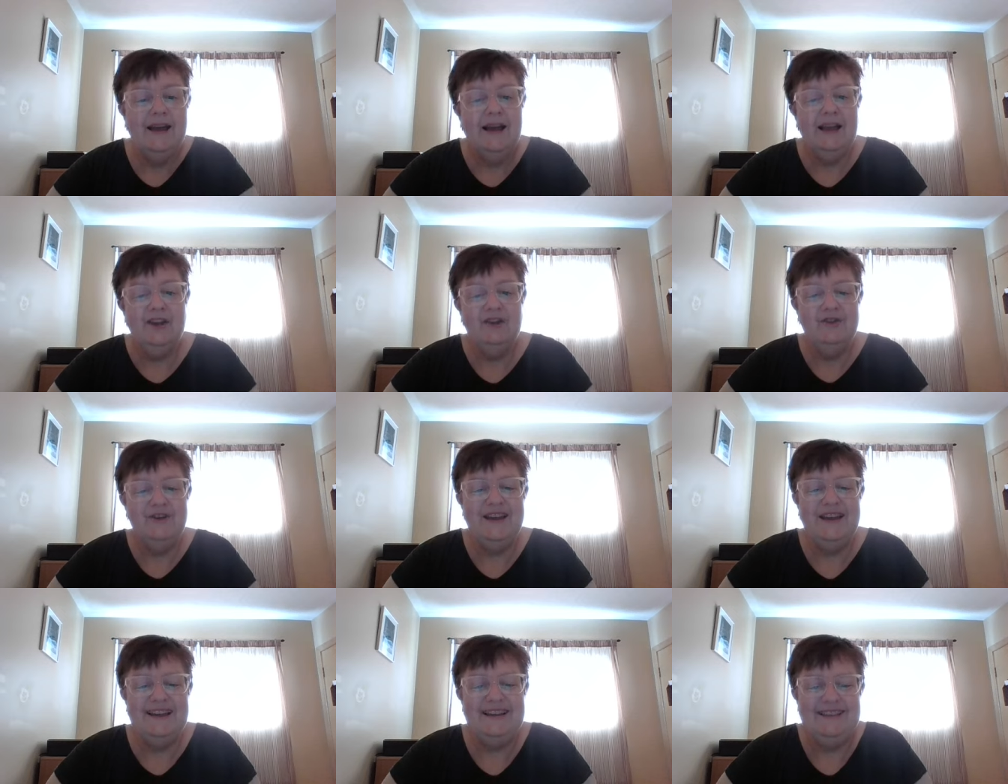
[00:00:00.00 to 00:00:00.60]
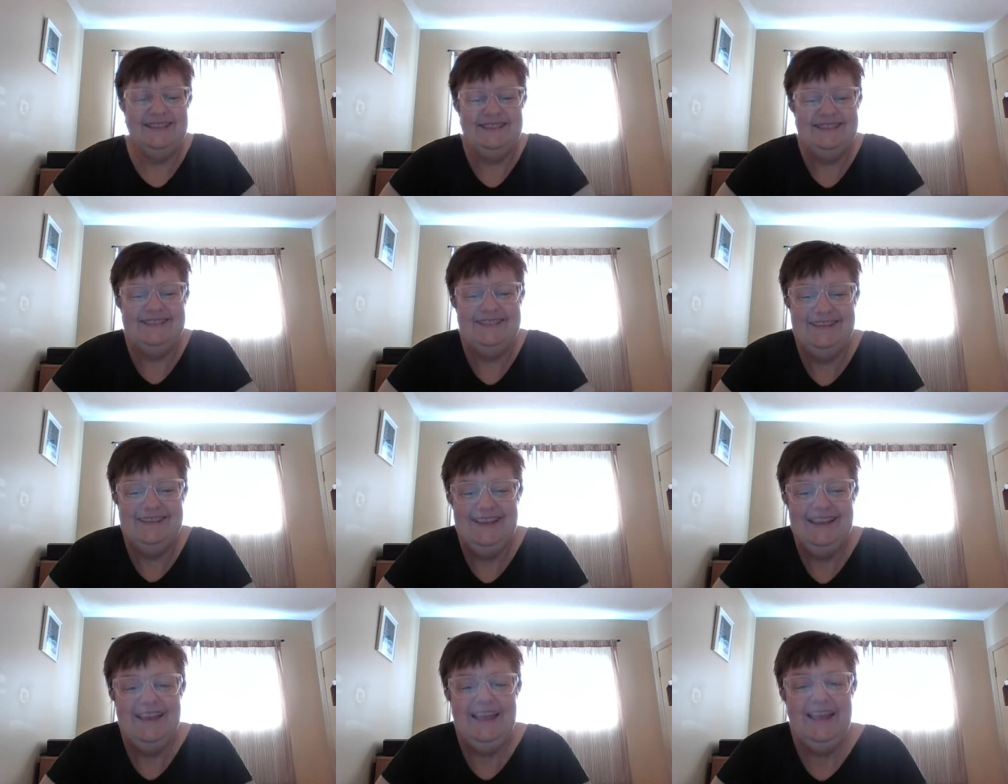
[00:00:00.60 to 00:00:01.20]
Hello again.
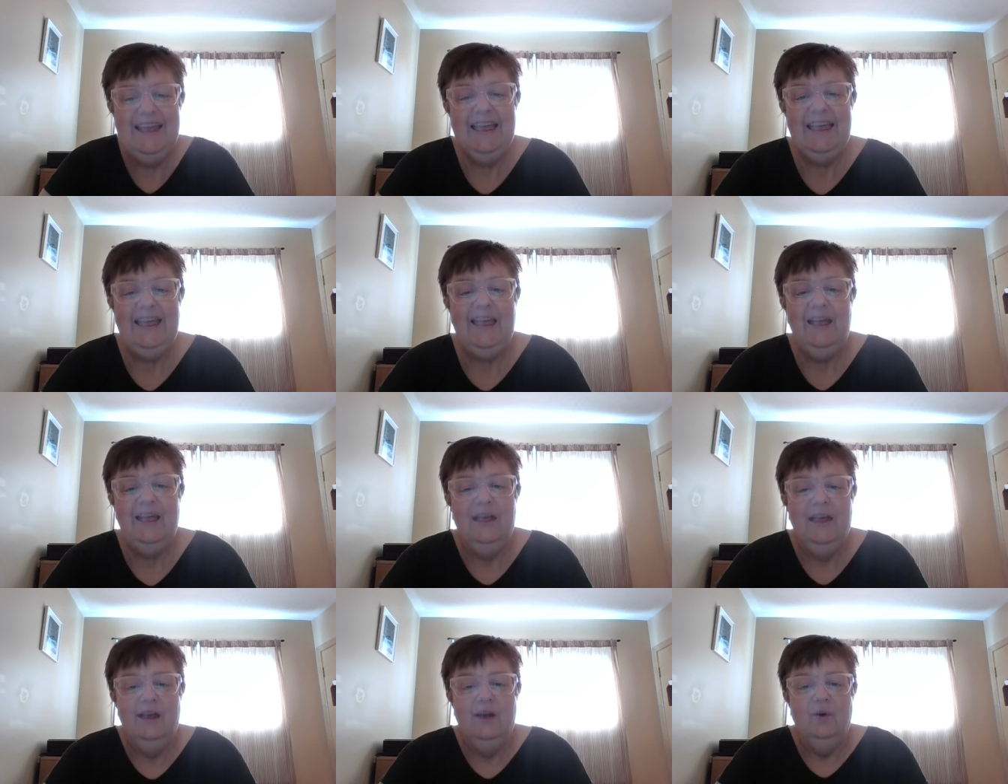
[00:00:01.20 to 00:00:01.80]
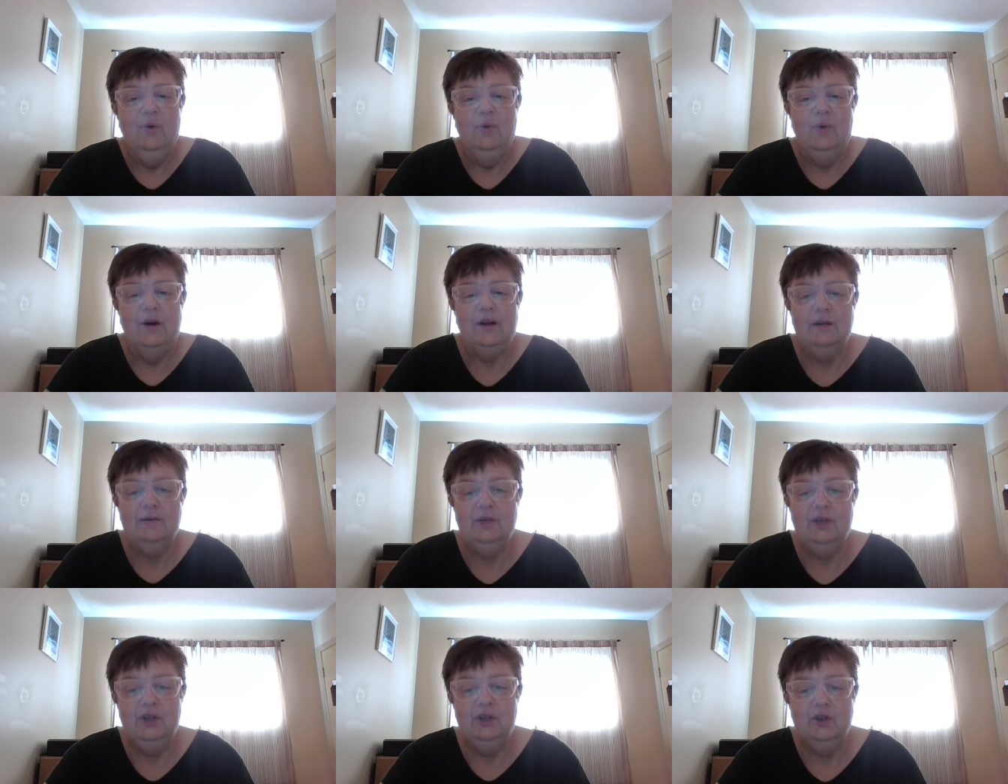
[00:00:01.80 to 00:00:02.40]

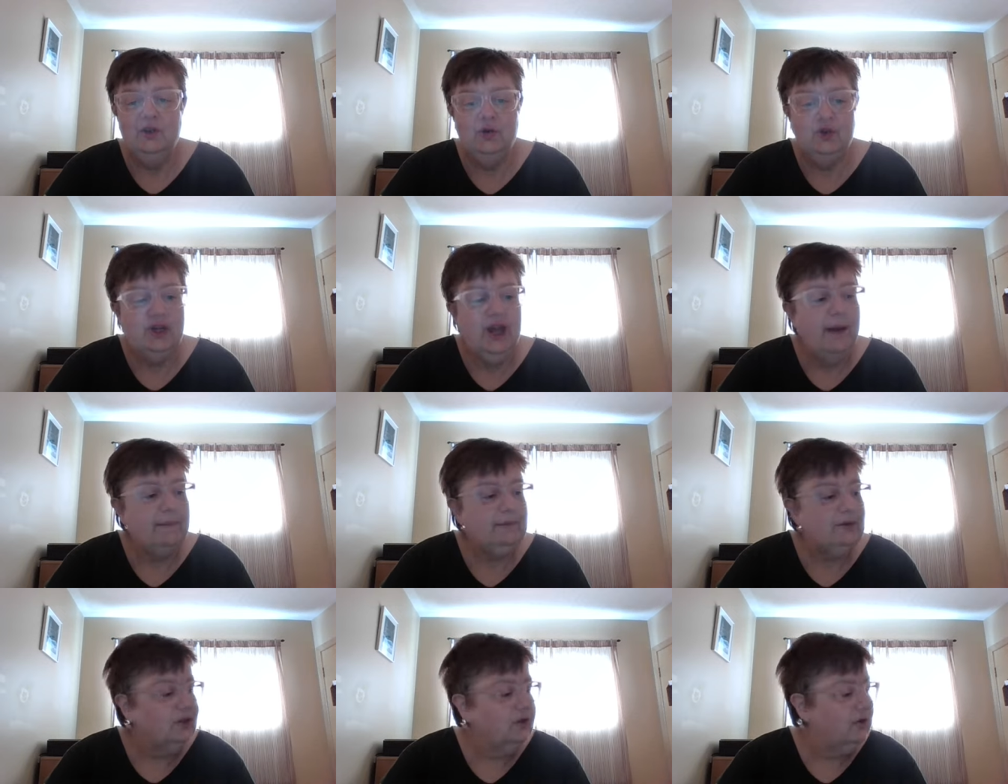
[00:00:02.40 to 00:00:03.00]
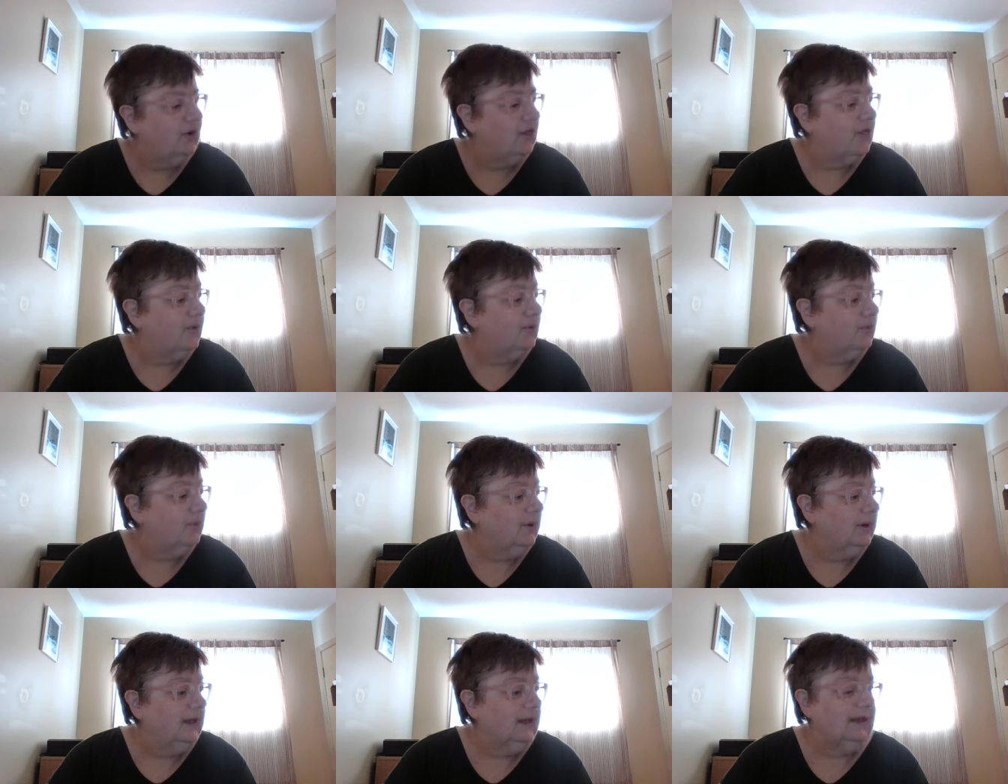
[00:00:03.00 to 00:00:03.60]
Welcome to Chapter
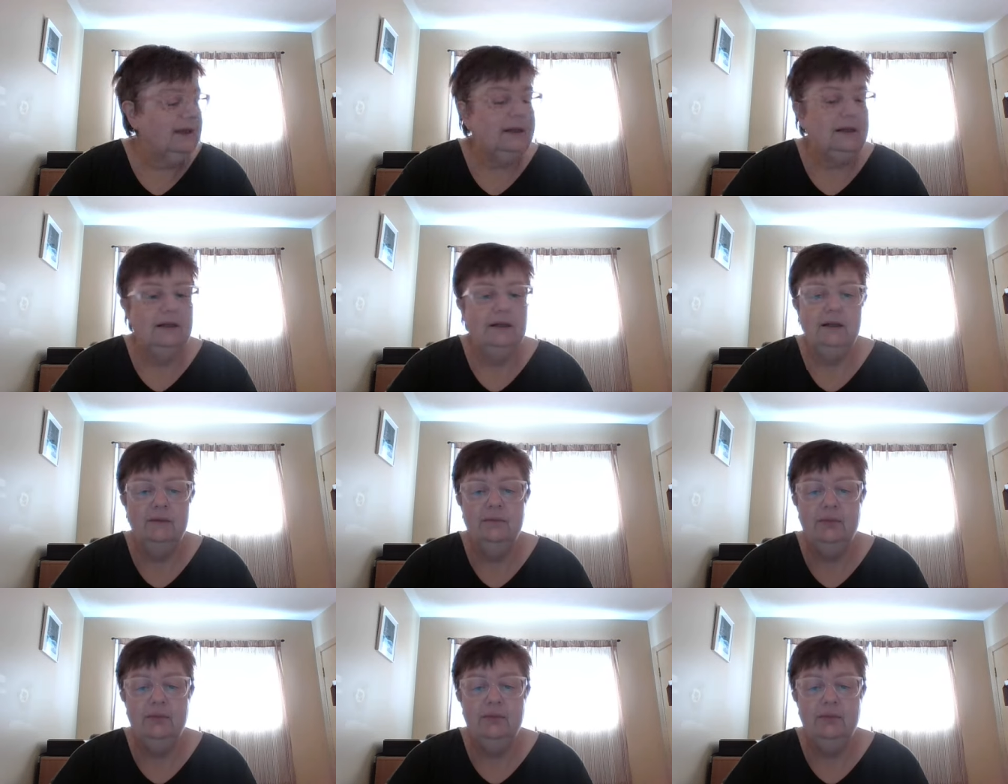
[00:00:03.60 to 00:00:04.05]
3,